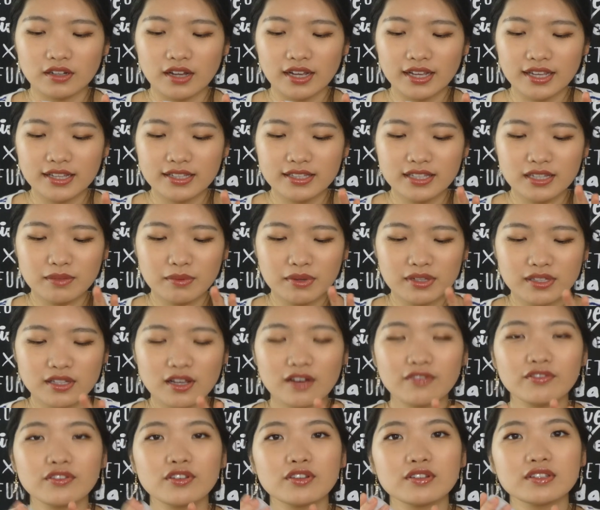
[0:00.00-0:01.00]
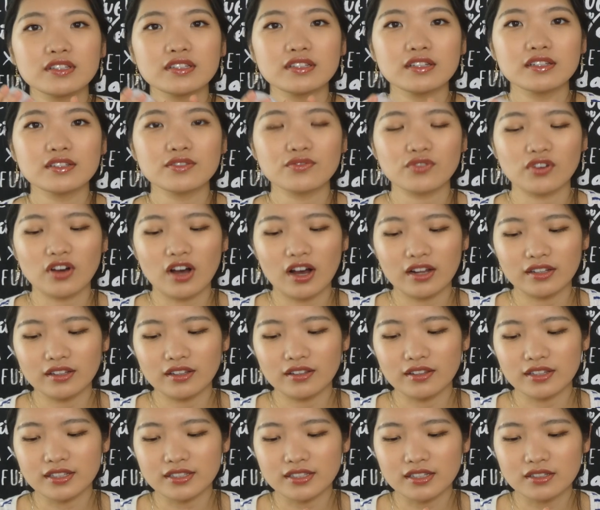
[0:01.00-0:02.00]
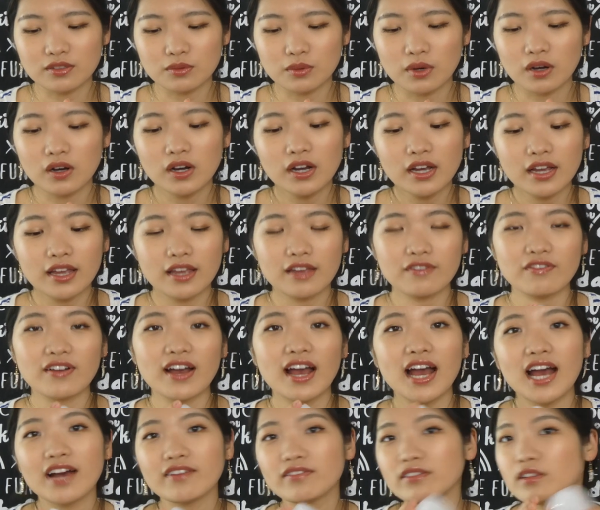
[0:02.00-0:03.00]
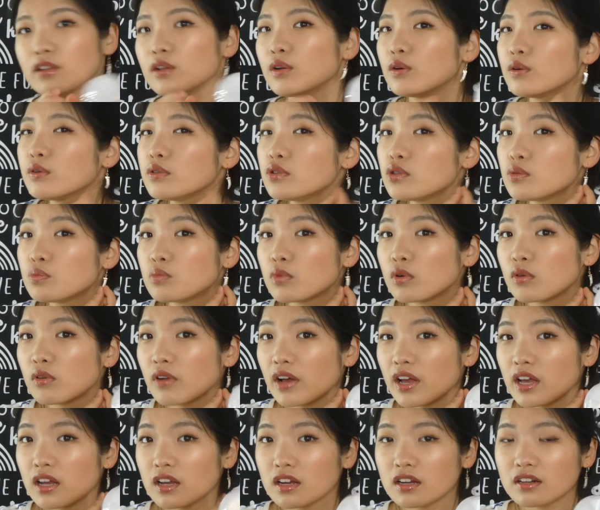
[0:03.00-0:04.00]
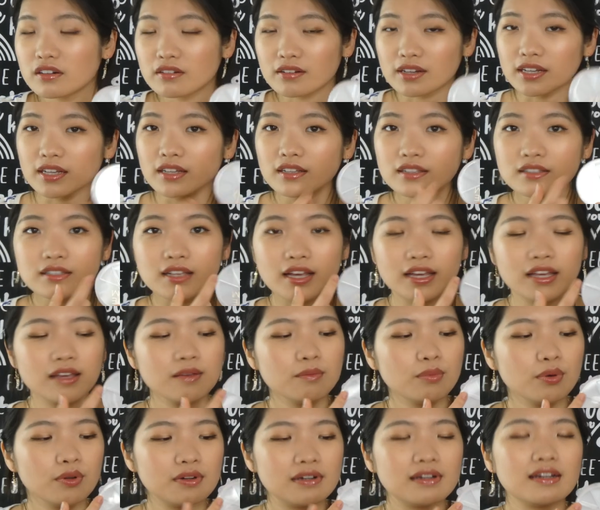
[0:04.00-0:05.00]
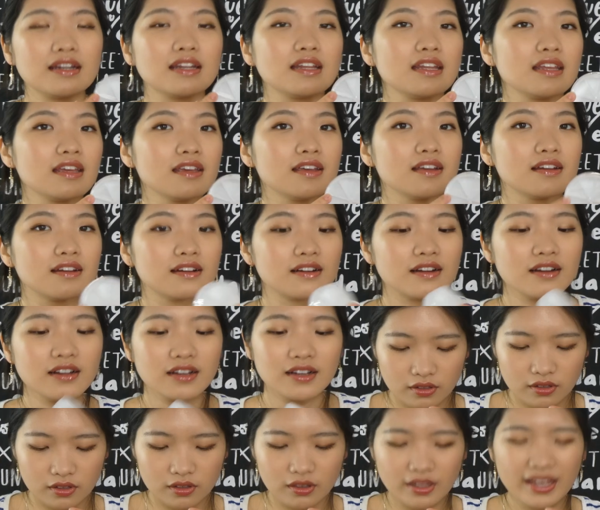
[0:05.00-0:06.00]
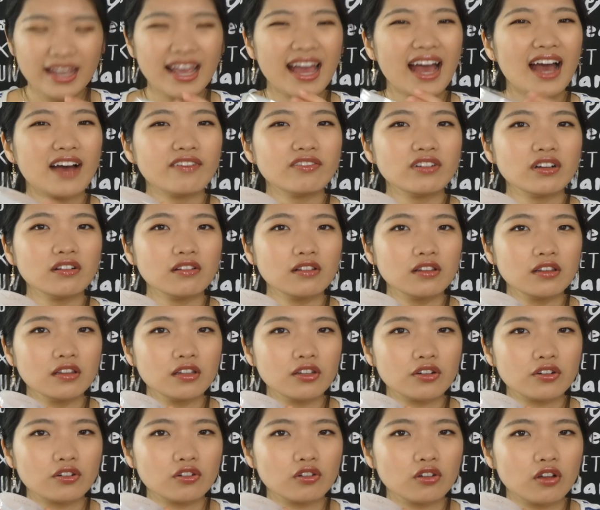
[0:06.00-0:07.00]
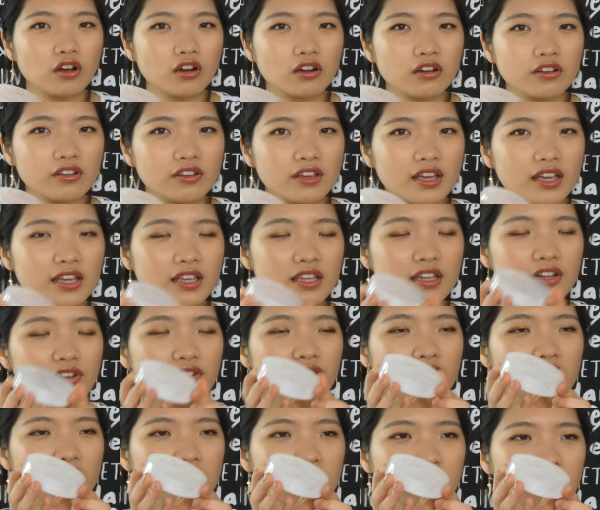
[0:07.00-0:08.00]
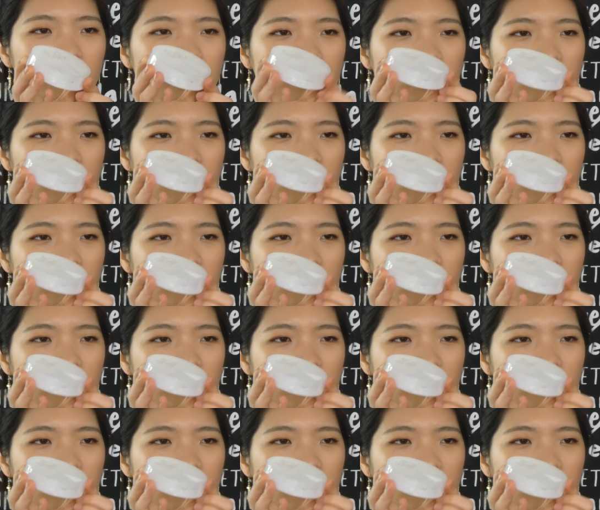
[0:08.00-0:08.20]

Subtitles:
I can see myself using this for other things as well. If I have little small earrings, I can put it in here. They have a little lock, you can hear it.